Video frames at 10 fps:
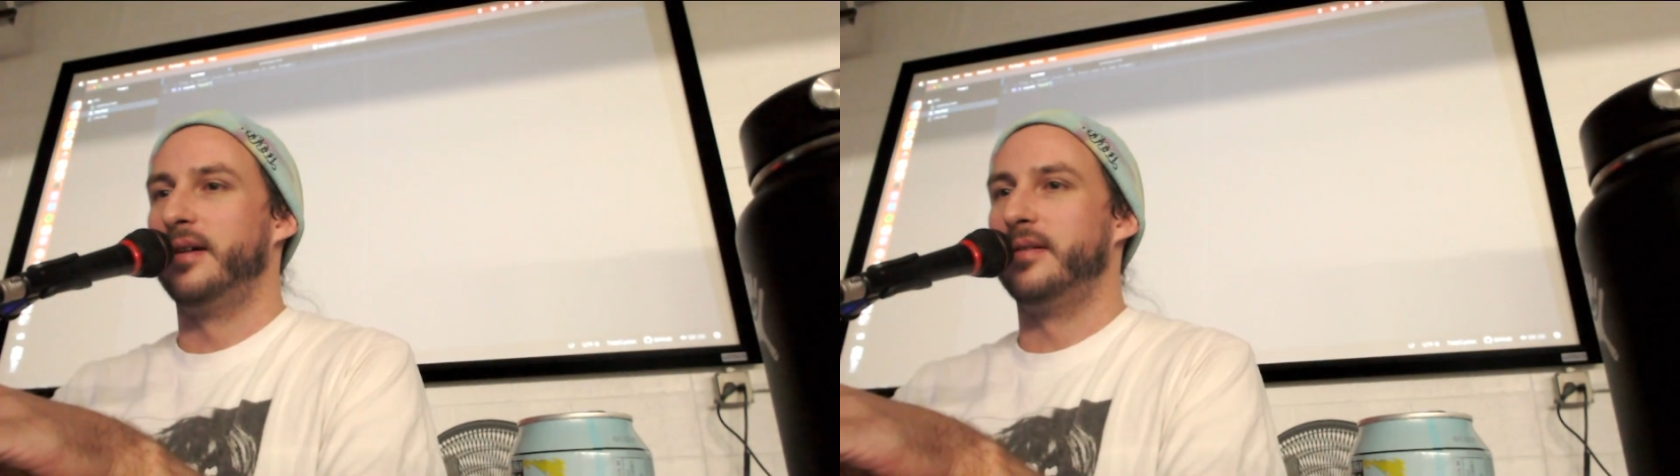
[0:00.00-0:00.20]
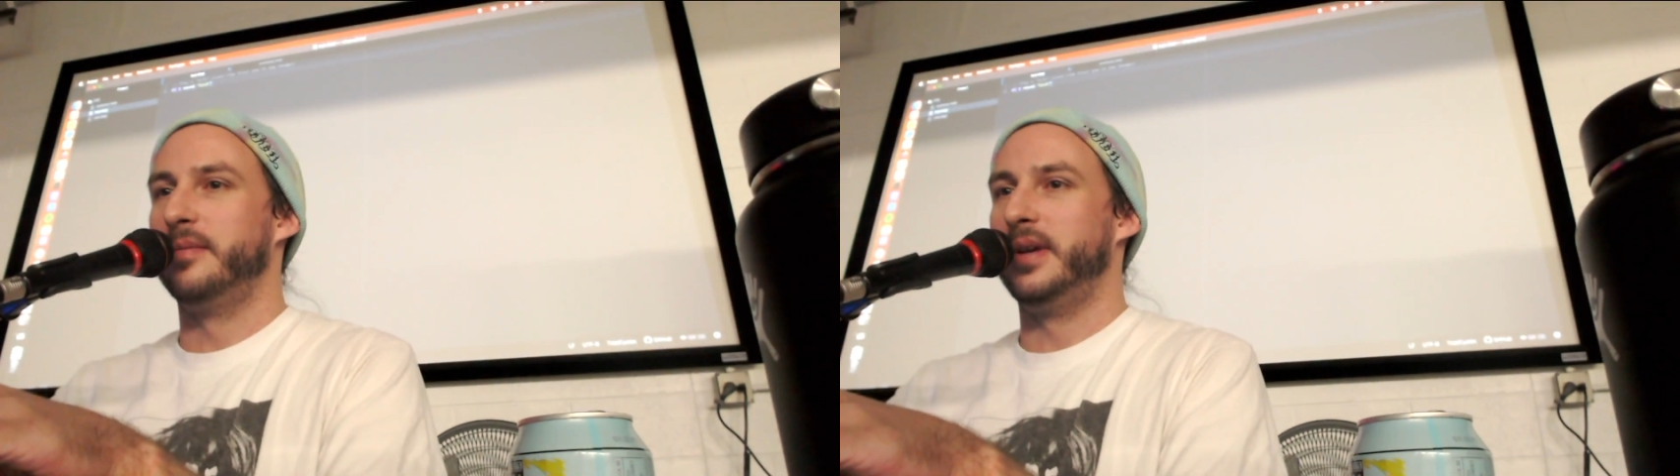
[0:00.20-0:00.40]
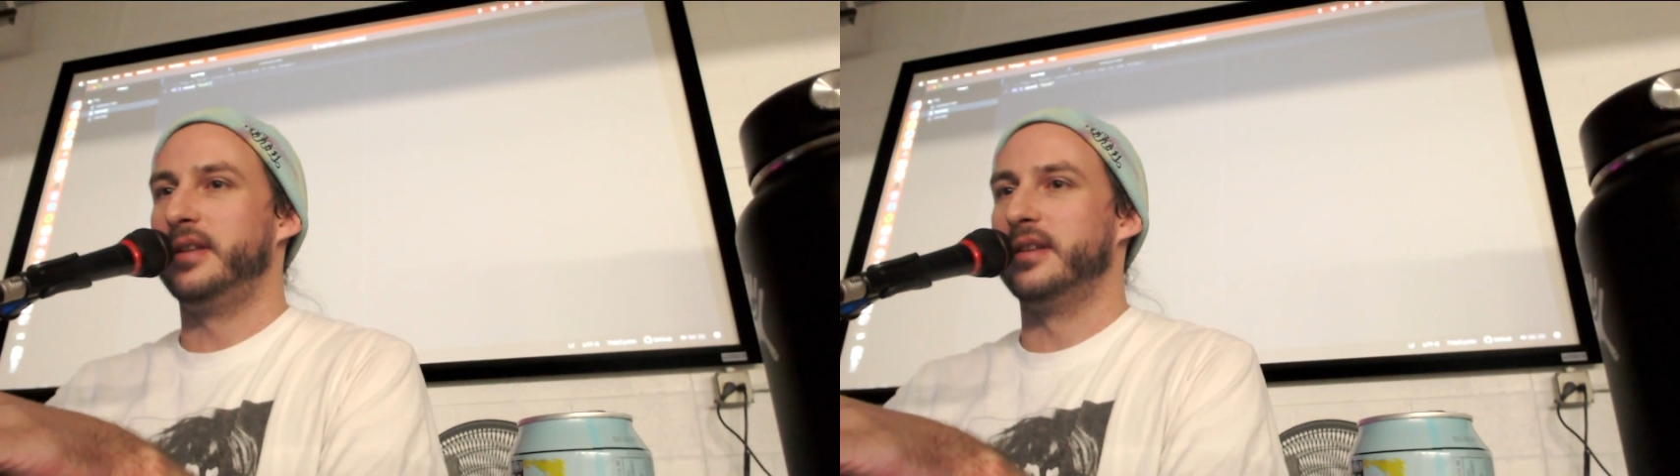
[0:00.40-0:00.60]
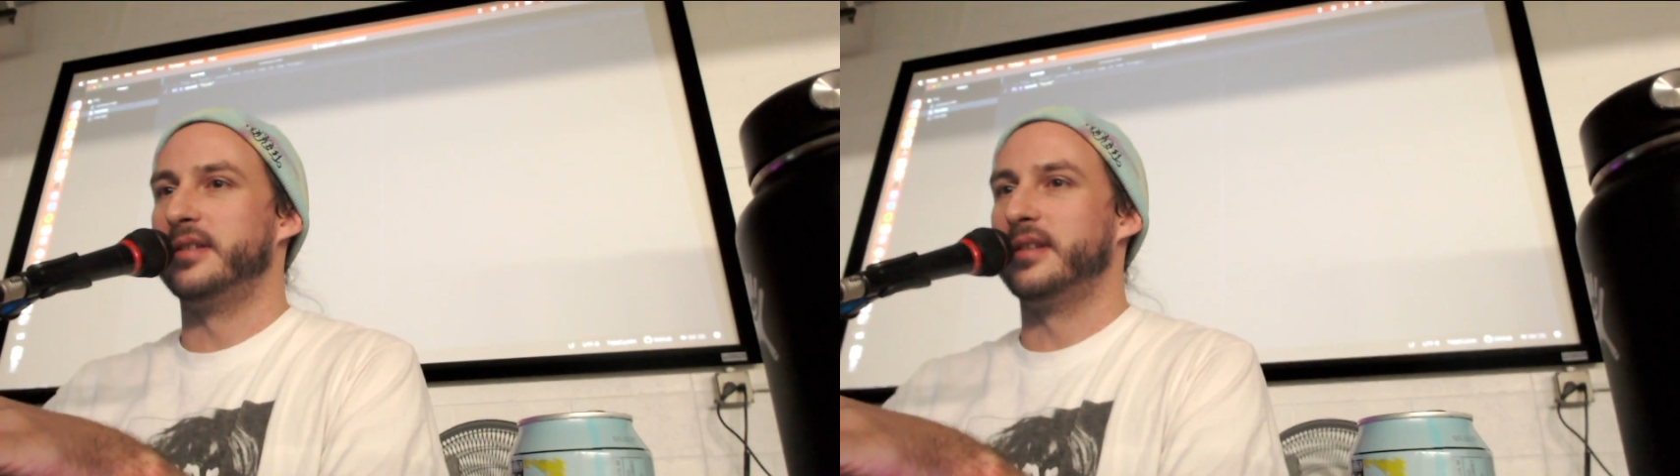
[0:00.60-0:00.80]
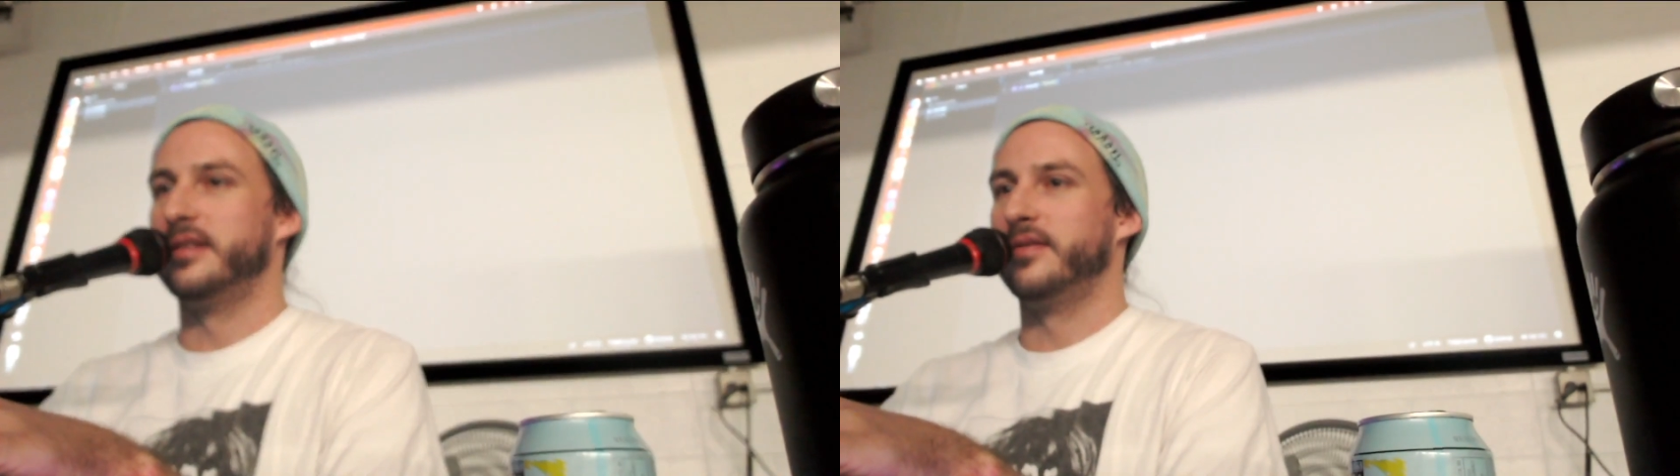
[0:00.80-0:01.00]
I want to make
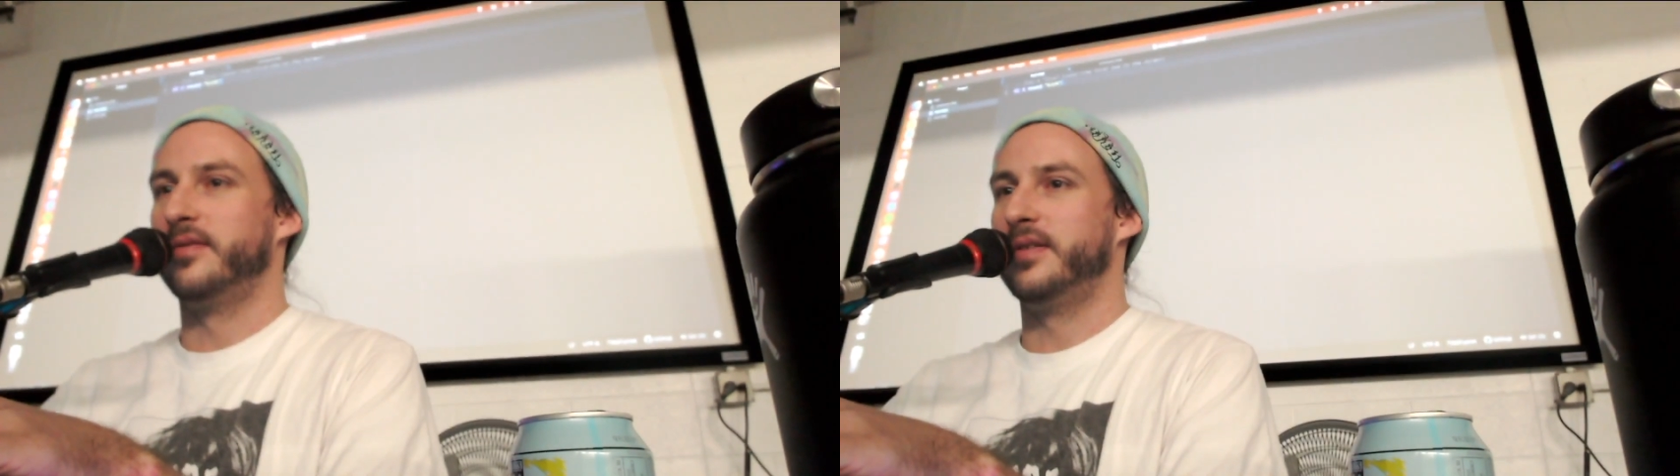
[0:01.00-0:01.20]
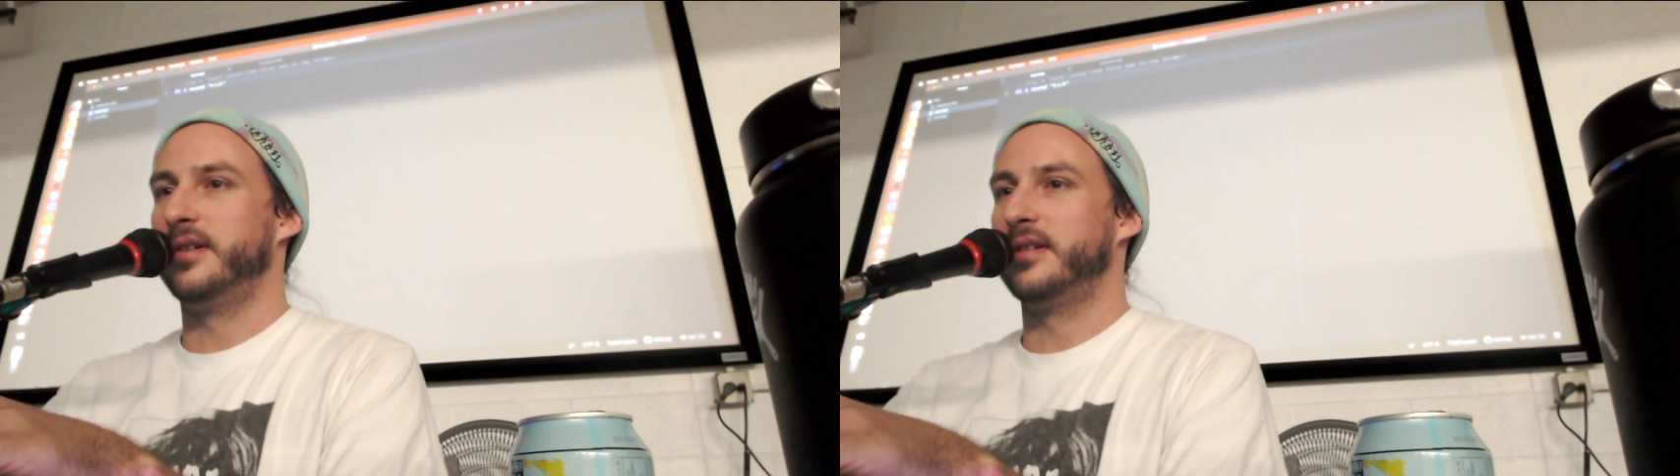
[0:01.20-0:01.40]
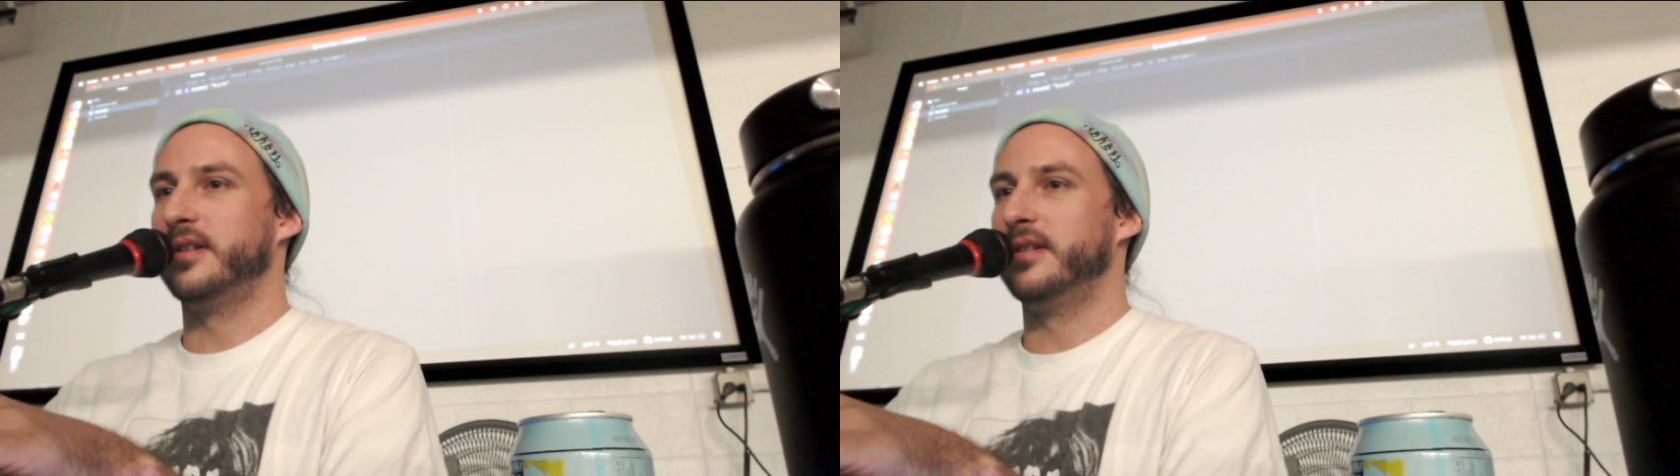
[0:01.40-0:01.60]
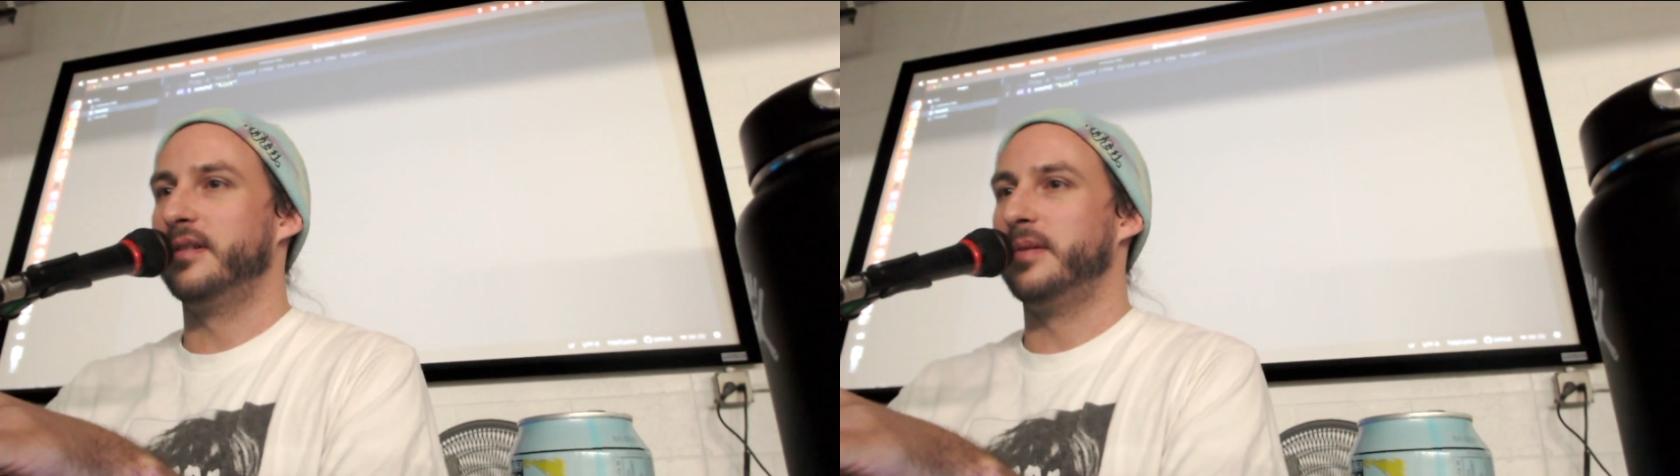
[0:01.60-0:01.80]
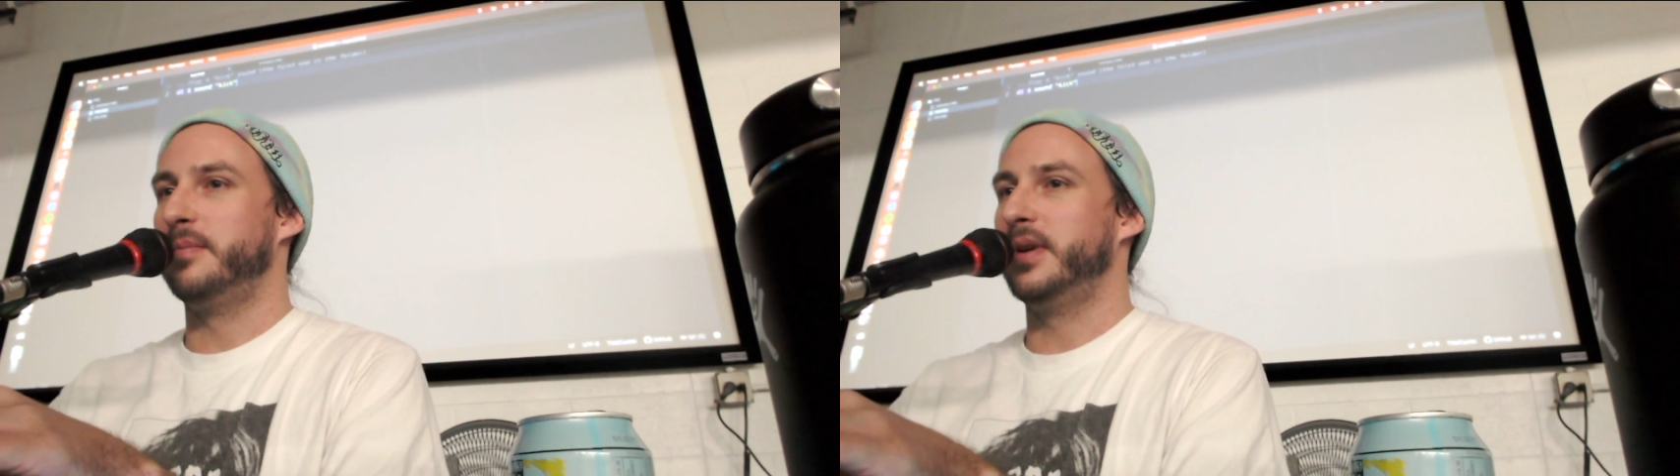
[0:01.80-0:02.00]
this font a
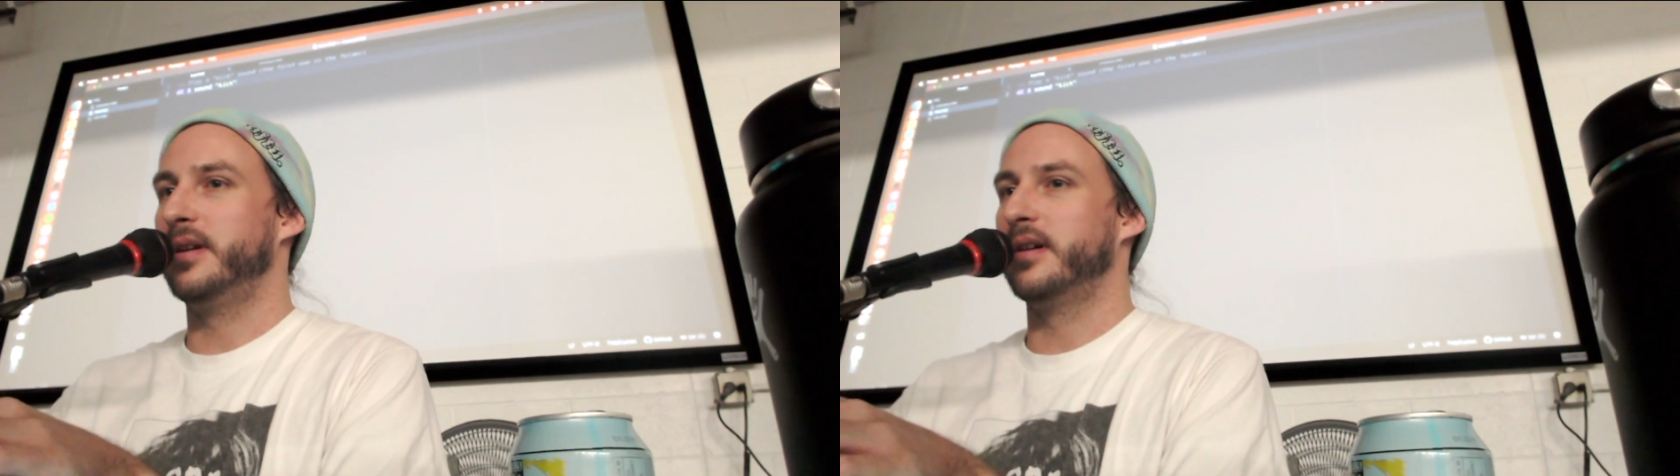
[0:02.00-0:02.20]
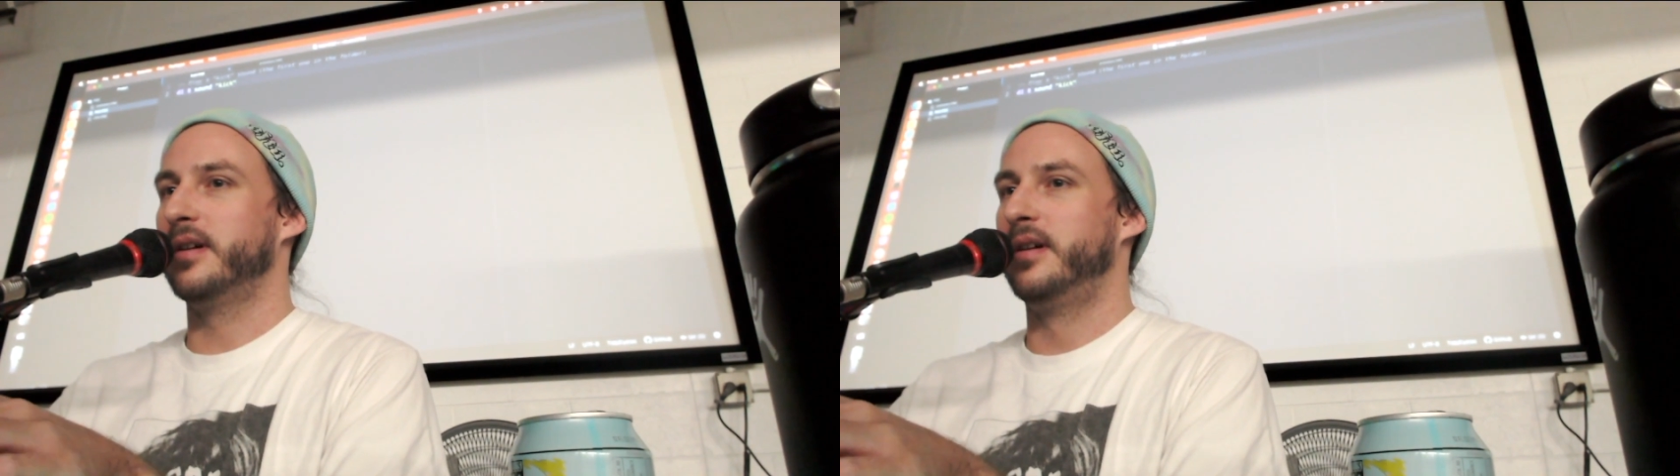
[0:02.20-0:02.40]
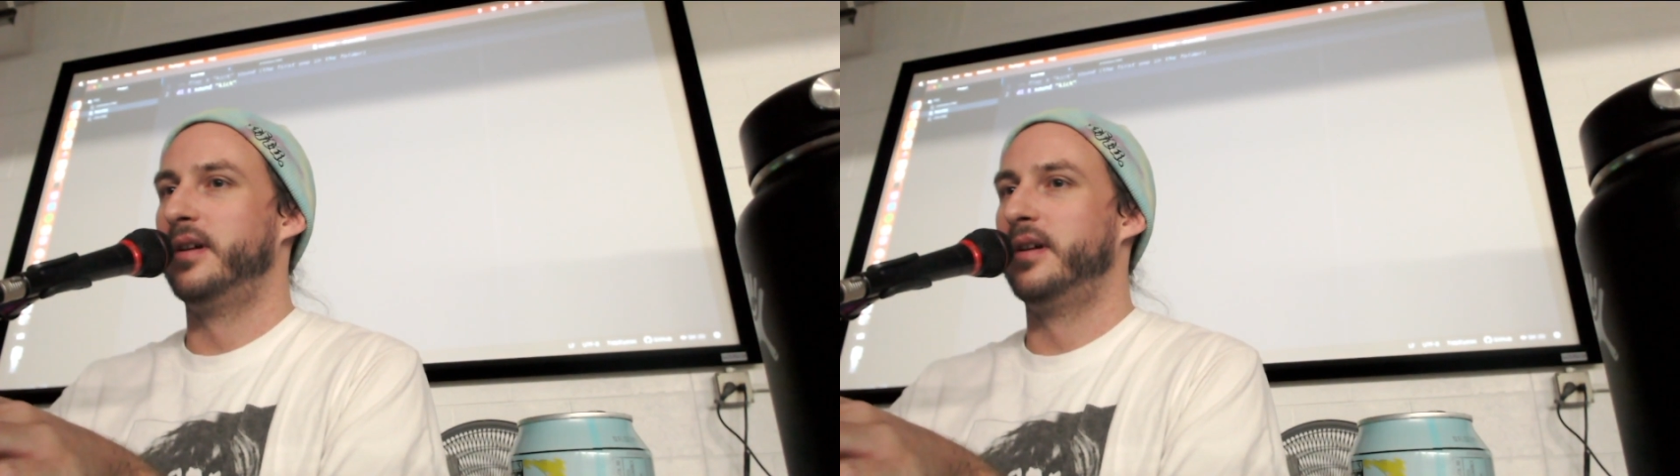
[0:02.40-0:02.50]
little bit bigger,